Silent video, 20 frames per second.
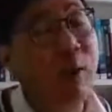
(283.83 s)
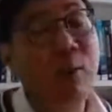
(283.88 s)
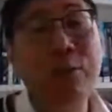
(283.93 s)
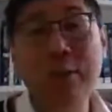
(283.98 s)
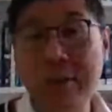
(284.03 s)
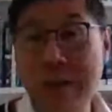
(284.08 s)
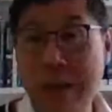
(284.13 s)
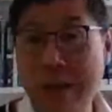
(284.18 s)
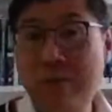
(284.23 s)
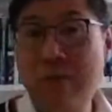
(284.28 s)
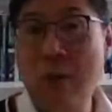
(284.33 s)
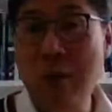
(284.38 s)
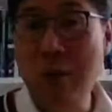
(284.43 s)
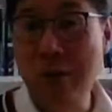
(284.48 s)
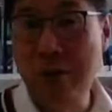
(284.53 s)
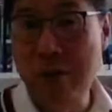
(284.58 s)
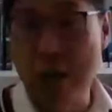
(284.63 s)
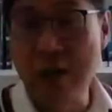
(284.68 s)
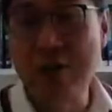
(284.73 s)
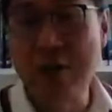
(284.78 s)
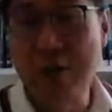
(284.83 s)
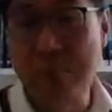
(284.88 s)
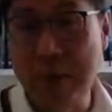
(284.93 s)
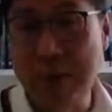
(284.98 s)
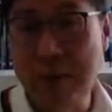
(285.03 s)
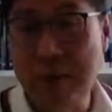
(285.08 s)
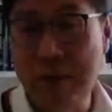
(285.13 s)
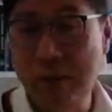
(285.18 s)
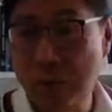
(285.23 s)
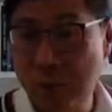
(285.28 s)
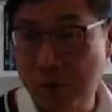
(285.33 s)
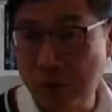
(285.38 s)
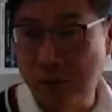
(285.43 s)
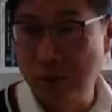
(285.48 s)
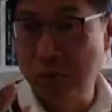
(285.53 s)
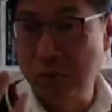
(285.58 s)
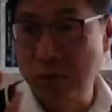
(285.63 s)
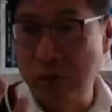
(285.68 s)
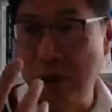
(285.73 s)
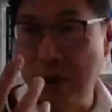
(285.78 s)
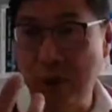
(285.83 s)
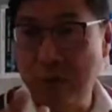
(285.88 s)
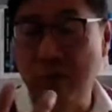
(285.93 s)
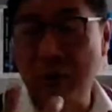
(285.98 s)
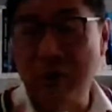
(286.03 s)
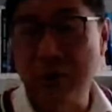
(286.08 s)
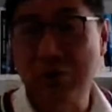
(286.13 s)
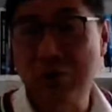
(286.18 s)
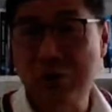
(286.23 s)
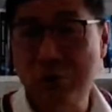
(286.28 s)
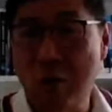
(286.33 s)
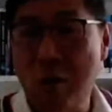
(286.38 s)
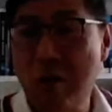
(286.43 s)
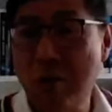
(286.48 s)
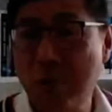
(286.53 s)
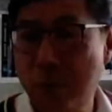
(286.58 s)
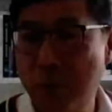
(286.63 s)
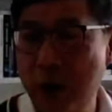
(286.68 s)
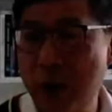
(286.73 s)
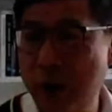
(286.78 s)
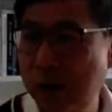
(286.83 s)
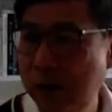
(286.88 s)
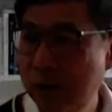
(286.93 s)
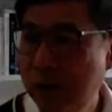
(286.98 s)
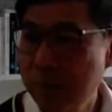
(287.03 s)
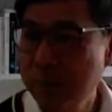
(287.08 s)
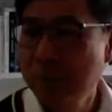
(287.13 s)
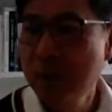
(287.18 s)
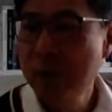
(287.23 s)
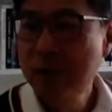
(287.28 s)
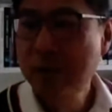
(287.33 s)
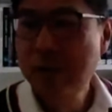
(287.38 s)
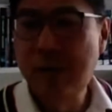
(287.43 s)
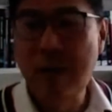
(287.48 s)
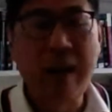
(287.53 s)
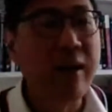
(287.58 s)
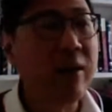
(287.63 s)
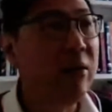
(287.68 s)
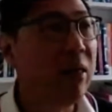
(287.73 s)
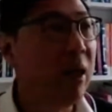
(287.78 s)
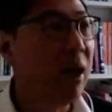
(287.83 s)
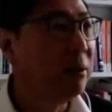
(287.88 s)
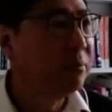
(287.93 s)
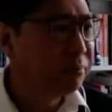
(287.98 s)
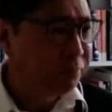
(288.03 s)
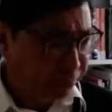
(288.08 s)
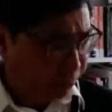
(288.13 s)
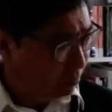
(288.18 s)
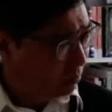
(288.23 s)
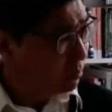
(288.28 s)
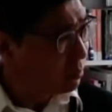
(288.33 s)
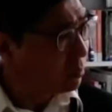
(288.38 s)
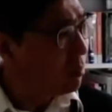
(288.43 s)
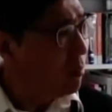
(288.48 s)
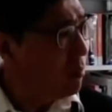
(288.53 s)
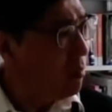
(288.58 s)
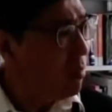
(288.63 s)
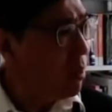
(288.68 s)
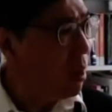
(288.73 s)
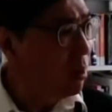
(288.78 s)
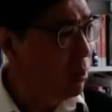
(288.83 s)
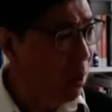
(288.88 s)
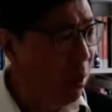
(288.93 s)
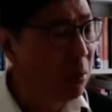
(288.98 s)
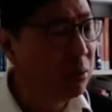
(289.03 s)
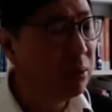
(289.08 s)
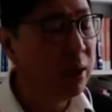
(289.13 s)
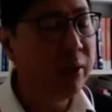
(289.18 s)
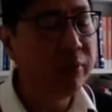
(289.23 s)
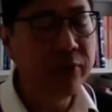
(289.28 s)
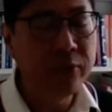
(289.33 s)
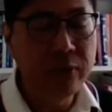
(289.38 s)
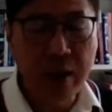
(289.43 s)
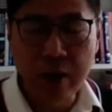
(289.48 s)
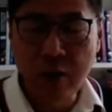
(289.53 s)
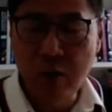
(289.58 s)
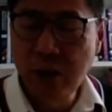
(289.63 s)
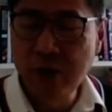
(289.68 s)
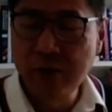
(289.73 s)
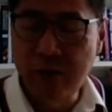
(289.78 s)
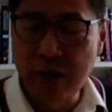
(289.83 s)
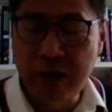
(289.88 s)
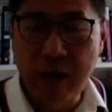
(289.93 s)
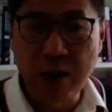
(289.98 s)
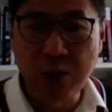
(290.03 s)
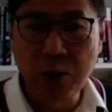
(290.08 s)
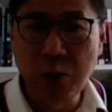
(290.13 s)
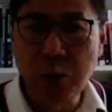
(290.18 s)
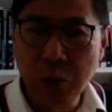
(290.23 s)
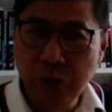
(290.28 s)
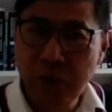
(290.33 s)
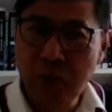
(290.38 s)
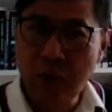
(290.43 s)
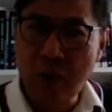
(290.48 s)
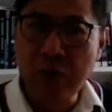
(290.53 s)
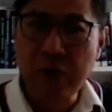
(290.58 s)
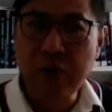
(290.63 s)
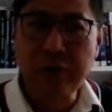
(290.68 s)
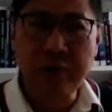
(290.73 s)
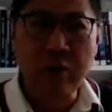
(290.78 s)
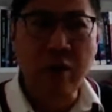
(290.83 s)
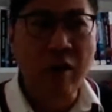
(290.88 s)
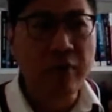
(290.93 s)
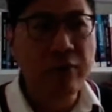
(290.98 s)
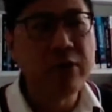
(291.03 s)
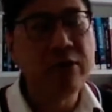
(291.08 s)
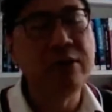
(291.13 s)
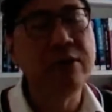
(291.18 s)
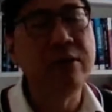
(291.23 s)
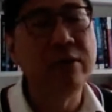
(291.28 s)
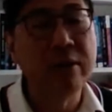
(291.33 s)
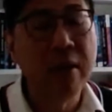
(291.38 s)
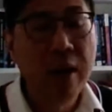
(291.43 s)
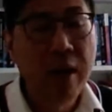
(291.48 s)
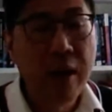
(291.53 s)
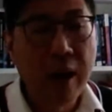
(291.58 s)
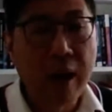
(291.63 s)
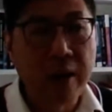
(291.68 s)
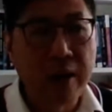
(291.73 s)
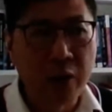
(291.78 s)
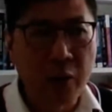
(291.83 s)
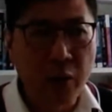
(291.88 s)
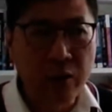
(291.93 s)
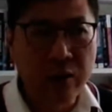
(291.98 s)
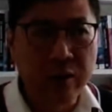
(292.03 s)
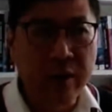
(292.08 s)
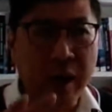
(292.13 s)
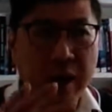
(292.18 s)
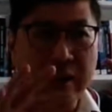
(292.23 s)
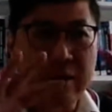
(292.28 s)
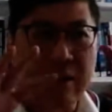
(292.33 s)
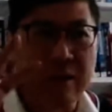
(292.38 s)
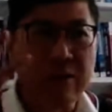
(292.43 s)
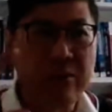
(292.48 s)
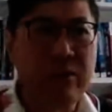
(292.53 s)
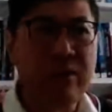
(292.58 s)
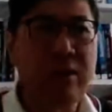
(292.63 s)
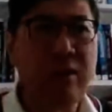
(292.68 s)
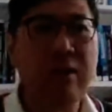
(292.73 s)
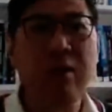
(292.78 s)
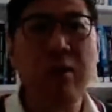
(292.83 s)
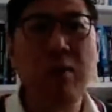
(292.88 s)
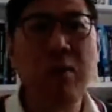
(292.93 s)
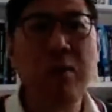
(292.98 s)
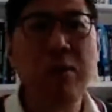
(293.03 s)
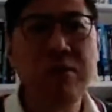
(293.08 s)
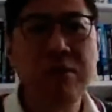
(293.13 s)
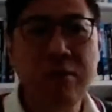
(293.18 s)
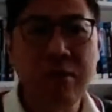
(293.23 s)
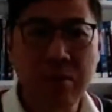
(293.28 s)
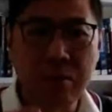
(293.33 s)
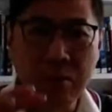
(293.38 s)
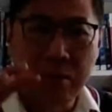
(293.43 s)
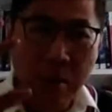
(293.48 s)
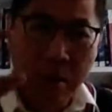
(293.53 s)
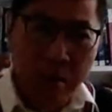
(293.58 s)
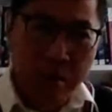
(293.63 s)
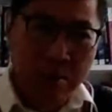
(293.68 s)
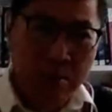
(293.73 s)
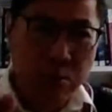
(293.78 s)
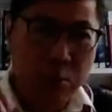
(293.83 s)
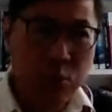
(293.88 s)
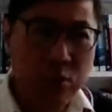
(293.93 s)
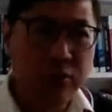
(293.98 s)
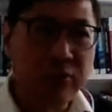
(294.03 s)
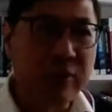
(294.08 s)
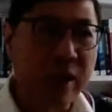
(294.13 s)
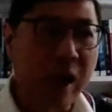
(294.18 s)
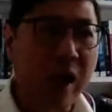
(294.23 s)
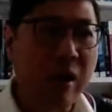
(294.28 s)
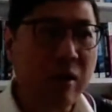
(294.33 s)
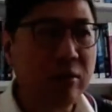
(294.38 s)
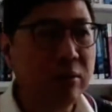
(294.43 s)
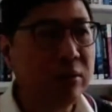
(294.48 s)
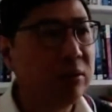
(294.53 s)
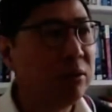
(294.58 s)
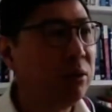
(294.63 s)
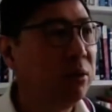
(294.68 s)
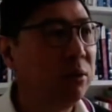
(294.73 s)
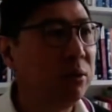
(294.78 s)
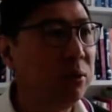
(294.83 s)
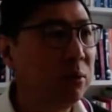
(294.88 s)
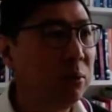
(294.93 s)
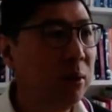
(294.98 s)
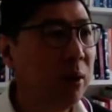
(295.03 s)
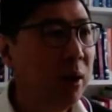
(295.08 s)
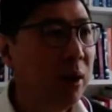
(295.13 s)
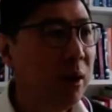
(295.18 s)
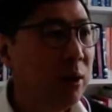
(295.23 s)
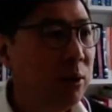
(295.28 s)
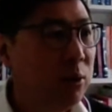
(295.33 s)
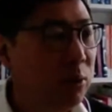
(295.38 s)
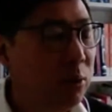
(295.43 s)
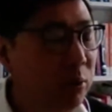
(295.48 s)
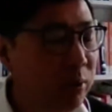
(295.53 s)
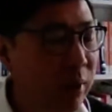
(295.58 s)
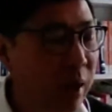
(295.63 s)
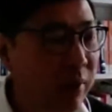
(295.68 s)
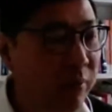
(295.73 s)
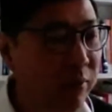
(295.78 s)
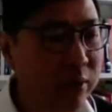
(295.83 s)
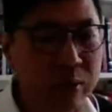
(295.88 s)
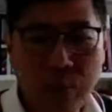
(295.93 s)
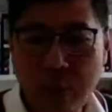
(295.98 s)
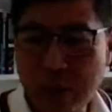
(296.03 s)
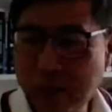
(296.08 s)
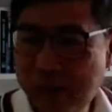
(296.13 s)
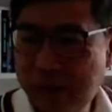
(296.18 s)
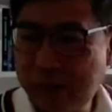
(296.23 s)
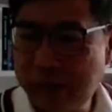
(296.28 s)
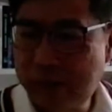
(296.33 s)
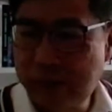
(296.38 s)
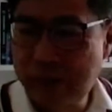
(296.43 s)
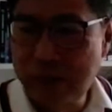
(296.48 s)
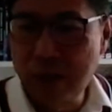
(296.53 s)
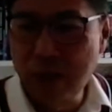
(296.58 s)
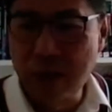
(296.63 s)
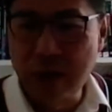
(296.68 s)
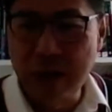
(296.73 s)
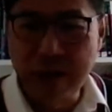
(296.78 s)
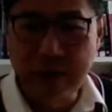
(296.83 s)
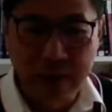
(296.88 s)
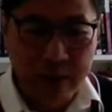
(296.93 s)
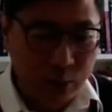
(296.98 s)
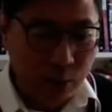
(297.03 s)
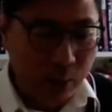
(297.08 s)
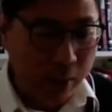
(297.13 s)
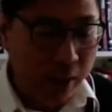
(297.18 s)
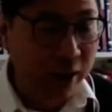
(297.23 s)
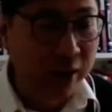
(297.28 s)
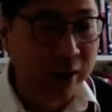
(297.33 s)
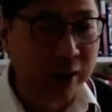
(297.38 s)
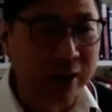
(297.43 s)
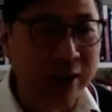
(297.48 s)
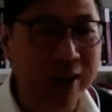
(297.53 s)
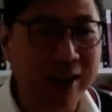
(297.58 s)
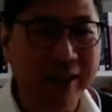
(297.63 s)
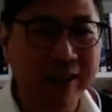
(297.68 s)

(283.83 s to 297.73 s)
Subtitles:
also that follows HSBC, which is also another very strong brand, saying that no, they're going to vacate 2 floors of their offices, and they're going to get their CEOs to move down to to level 16 or 18, where